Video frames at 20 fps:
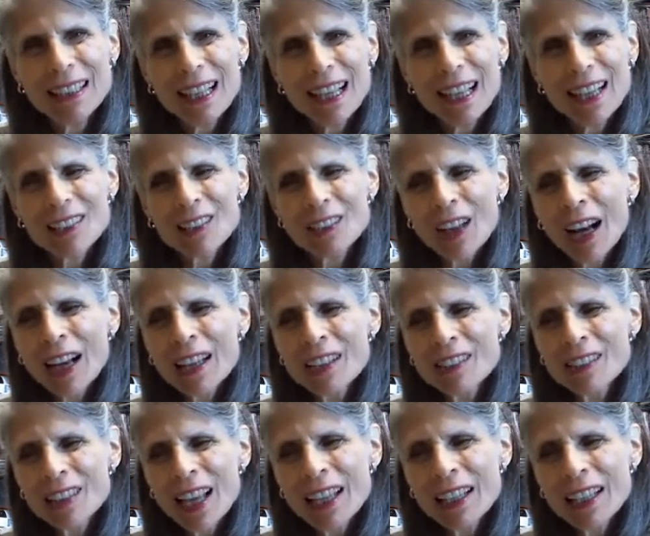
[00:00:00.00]
as
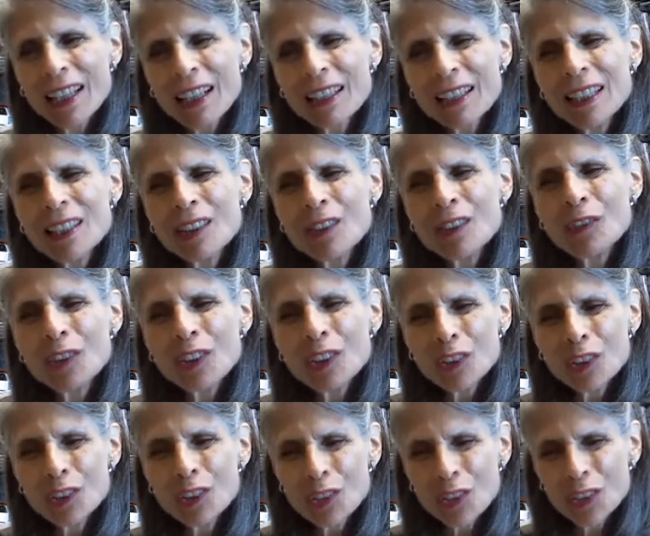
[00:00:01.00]
Isaiah
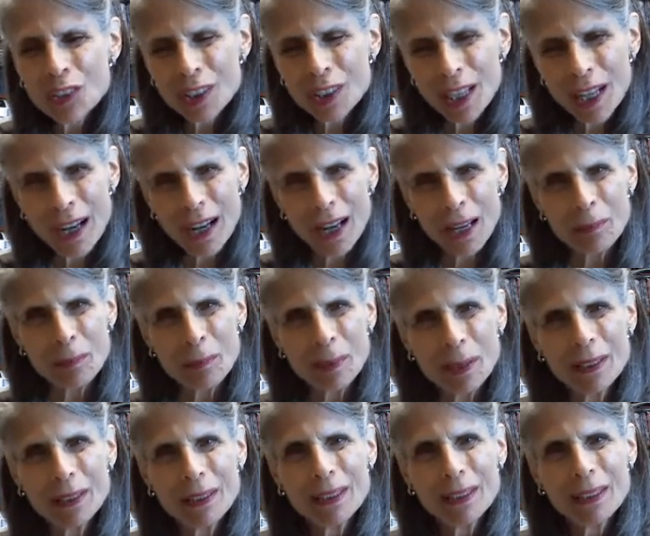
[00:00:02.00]
envisions a time
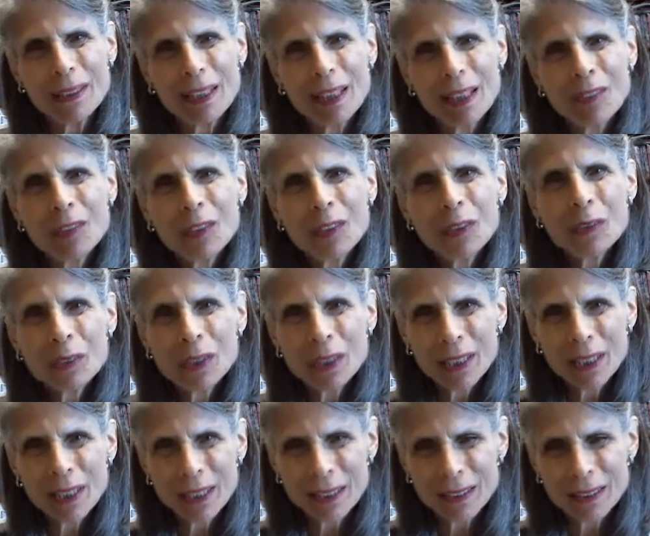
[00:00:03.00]
of
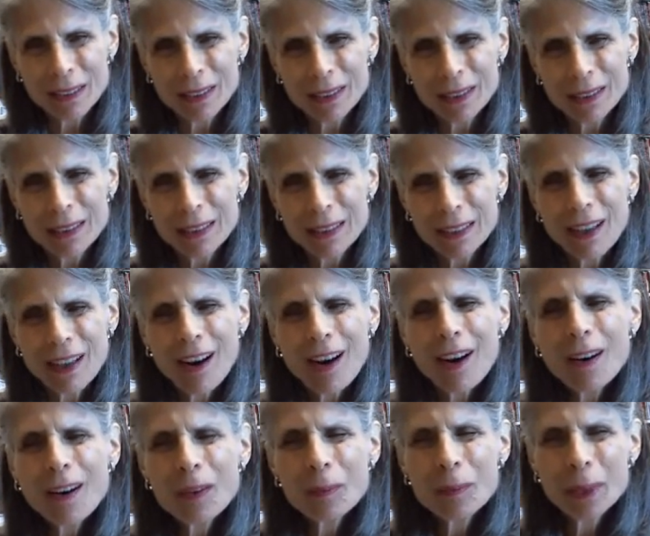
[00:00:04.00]
unity,
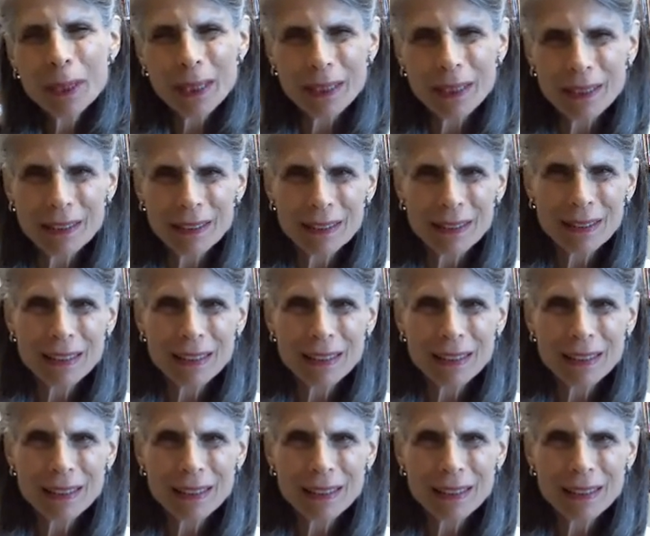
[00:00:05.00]
harmony,